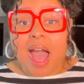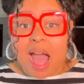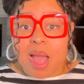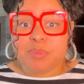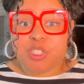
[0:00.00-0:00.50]

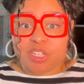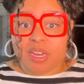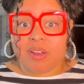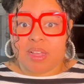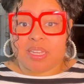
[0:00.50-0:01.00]
I'm
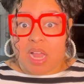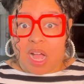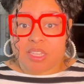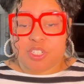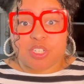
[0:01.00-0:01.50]
sharing
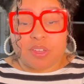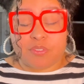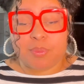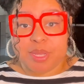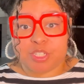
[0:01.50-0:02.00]
knowledge and
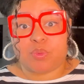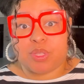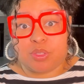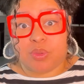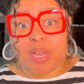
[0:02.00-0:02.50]
information
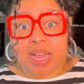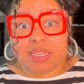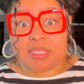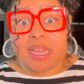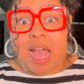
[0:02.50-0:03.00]
with you
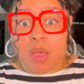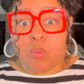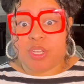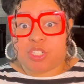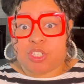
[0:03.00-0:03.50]
guys that I
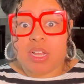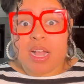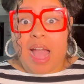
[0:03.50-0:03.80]
wish